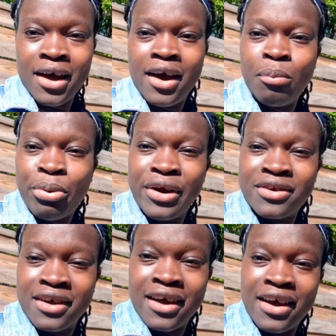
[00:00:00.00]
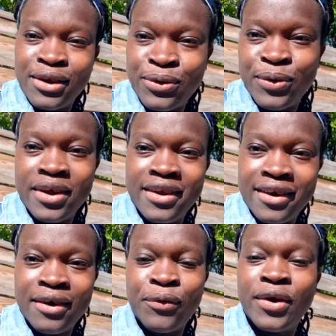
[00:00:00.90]
And praise God to the
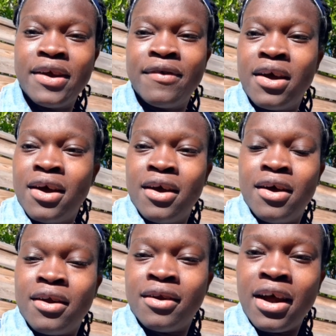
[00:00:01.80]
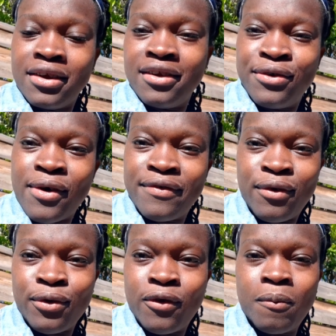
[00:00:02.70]
day we live not into a
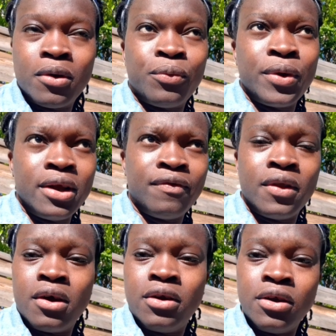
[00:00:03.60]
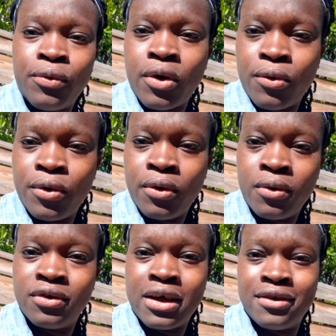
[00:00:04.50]
fowl coop, but we live not into our own
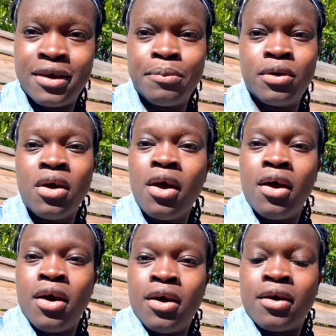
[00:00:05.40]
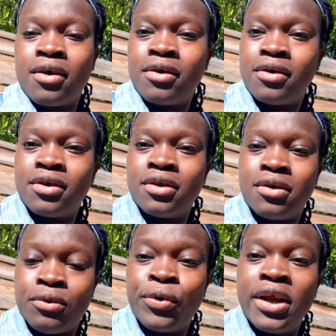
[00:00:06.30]
house as yet, but
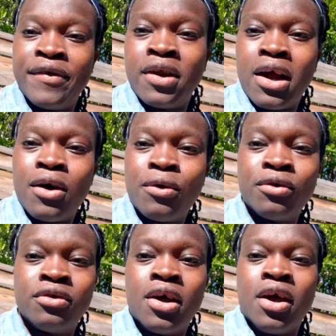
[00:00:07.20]
we live in our house